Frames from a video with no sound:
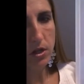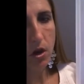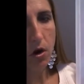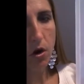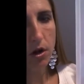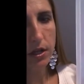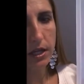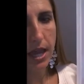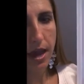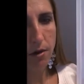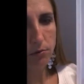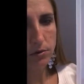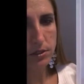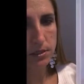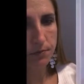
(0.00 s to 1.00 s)
on
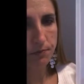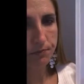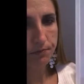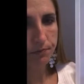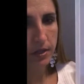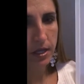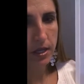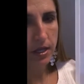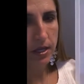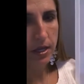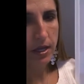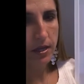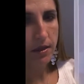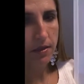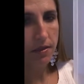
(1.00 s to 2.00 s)
account,
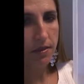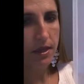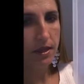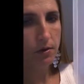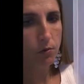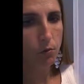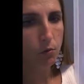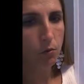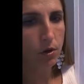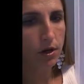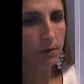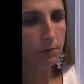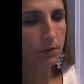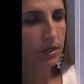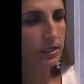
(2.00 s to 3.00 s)
then what
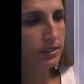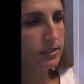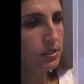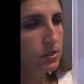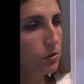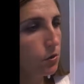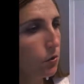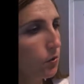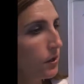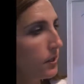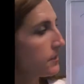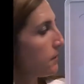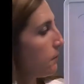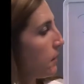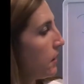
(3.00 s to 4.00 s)
I'm going to do is
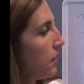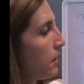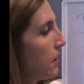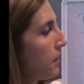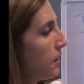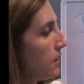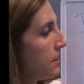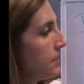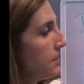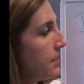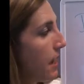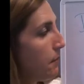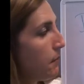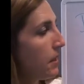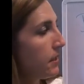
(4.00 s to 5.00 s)
I'm going to
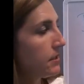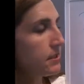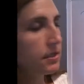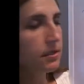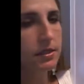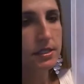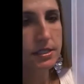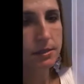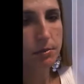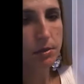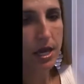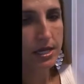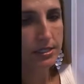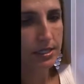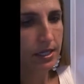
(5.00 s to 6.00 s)
debit the
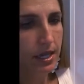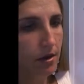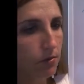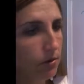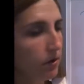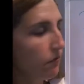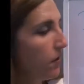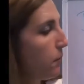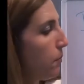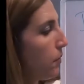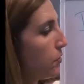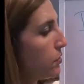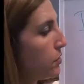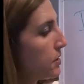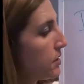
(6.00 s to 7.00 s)
supplies account. If I
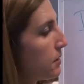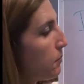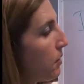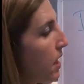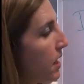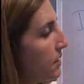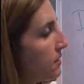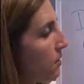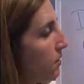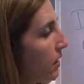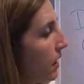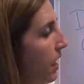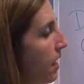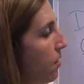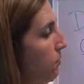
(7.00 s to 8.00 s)
purchase supplies on
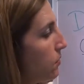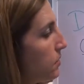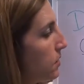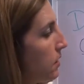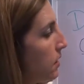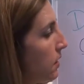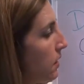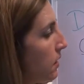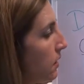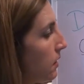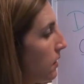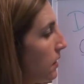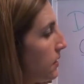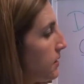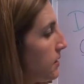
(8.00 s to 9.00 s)
account,
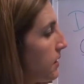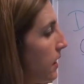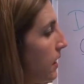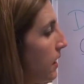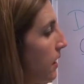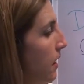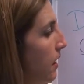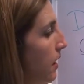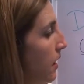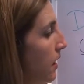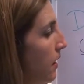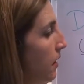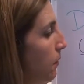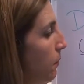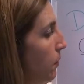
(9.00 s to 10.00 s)
let's say
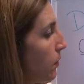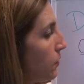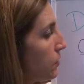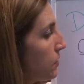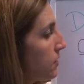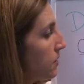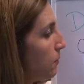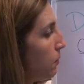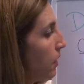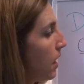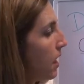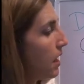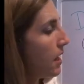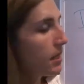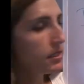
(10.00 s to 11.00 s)
I purchase
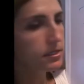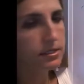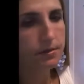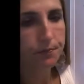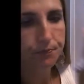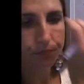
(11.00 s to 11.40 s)
supplies